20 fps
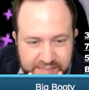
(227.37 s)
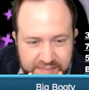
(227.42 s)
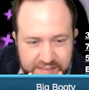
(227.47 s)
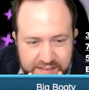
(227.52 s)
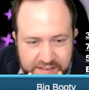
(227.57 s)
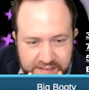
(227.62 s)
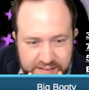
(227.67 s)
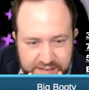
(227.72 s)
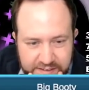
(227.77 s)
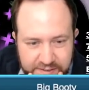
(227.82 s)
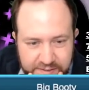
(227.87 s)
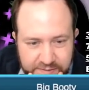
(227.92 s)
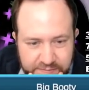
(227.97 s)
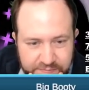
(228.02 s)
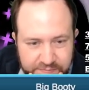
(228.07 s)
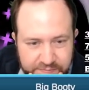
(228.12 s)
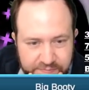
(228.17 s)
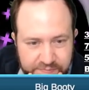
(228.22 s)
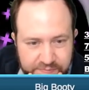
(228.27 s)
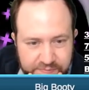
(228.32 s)
think I do.
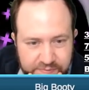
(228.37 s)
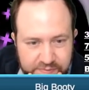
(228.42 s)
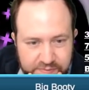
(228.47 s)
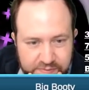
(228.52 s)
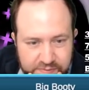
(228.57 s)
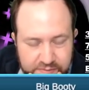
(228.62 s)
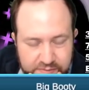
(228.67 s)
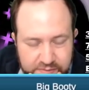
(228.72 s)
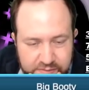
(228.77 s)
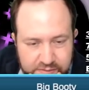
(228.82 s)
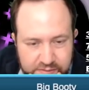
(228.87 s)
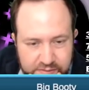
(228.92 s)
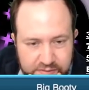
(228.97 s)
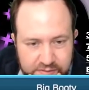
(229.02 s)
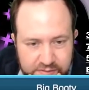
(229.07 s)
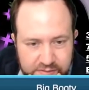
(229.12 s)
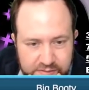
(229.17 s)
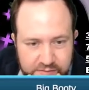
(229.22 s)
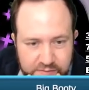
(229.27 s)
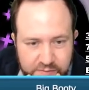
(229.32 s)

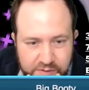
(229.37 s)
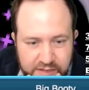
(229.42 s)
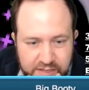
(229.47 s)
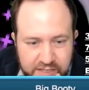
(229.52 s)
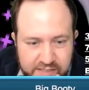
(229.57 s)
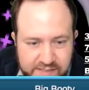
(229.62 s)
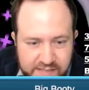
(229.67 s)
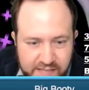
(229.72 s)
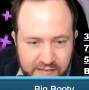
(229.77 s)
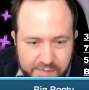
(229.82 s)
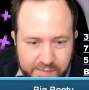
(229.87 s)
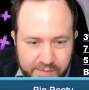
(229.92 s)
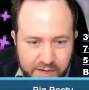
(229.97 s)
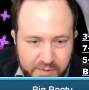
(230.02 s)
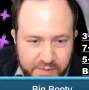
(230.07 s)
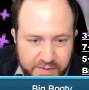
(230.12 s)
We get a zombot.